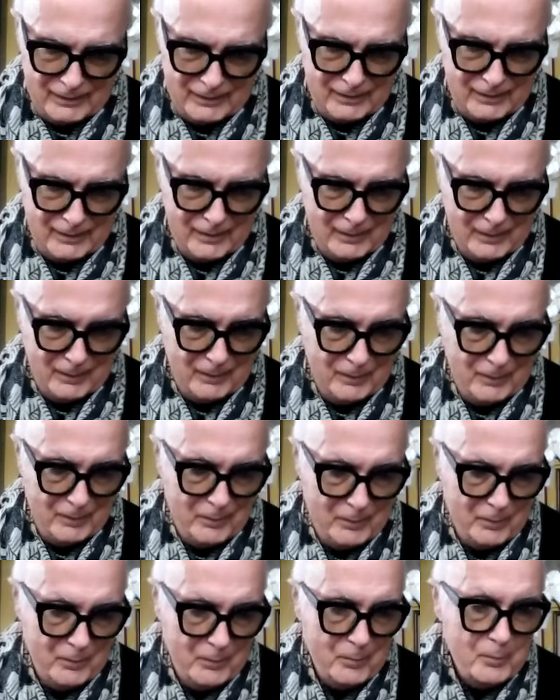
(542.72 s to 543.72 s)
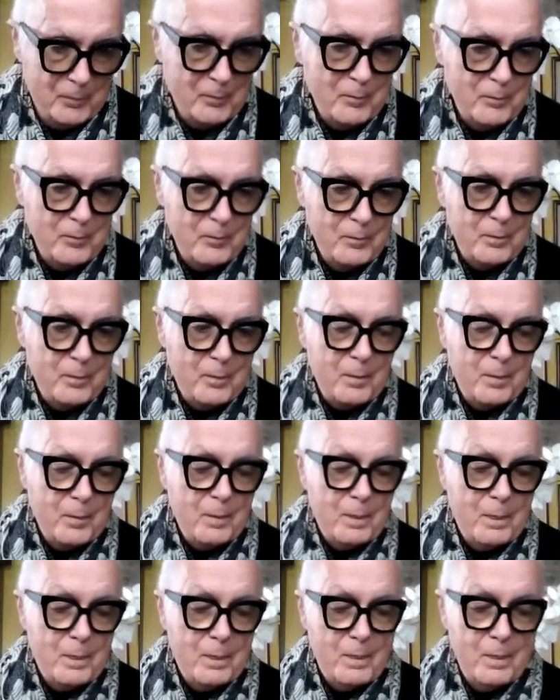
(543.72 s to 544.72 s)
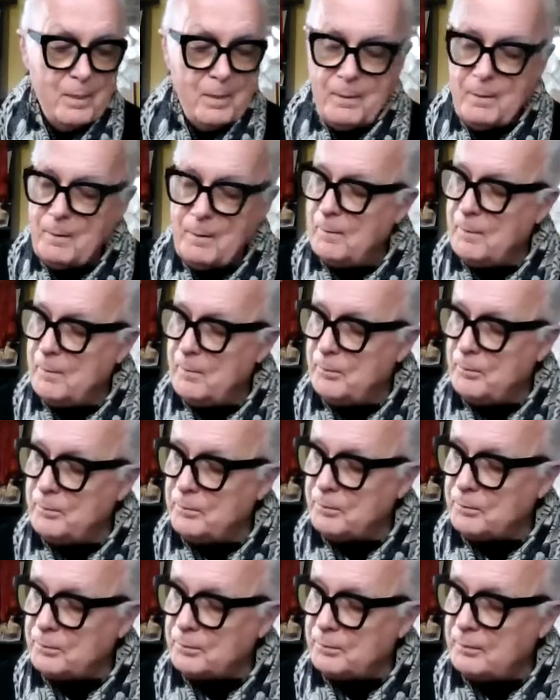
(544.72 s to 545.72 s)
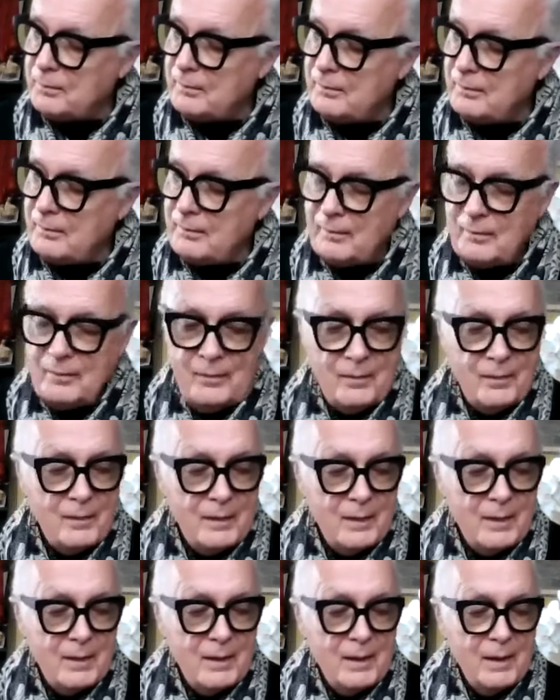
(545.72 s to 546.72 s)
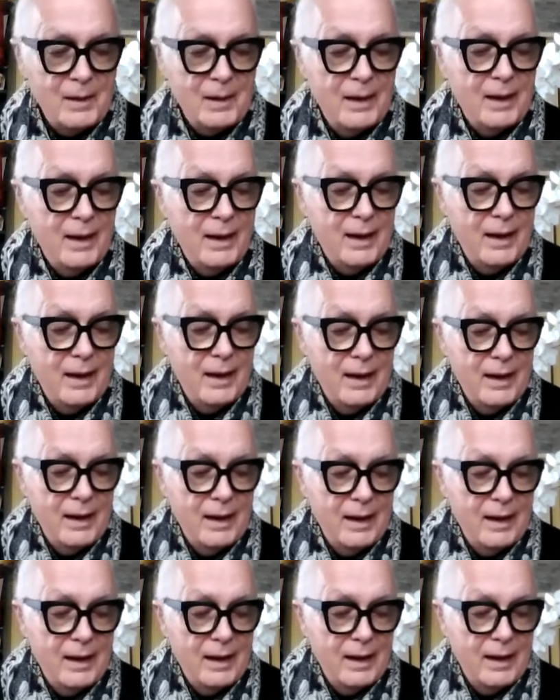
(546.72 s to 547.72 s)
Nobody speaks.